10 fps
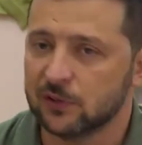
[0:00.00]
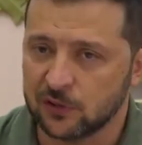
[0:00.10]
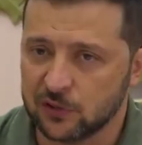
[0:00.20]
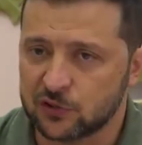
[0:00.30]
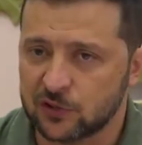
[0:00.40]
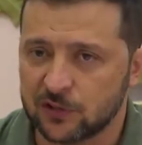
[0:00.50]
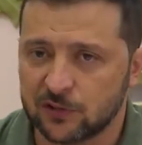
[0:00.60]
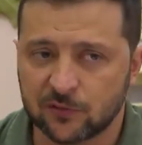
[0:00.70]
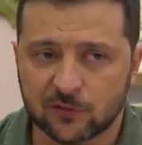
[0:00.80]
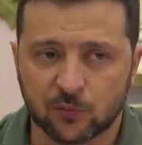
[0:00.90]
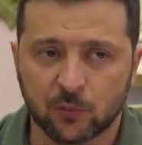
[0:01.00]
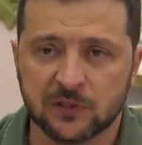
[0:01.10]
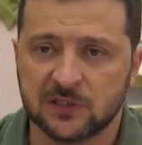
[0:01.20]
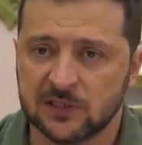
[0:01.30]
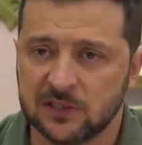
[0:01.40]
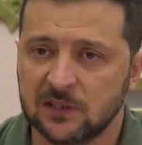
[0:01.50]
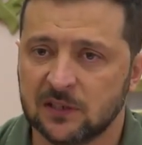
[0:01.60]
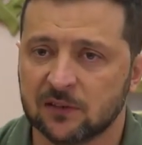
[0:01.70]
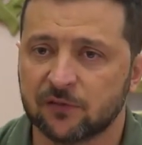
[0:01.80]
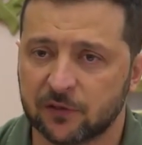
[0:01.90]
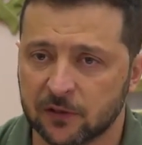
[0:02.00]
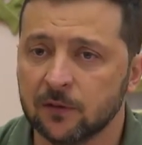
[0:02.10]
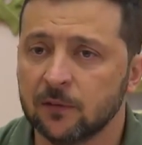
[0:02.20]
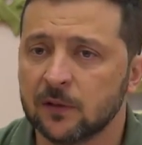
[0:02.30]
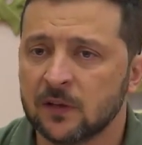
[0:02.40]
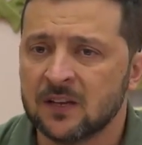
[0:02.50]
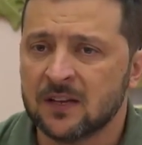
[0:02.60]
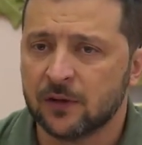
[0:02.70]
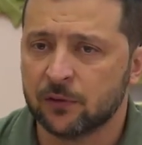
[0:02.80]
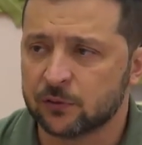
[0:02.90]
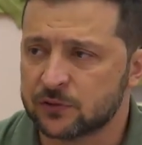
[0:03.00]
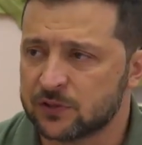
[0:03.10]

initiatives, we see and feel your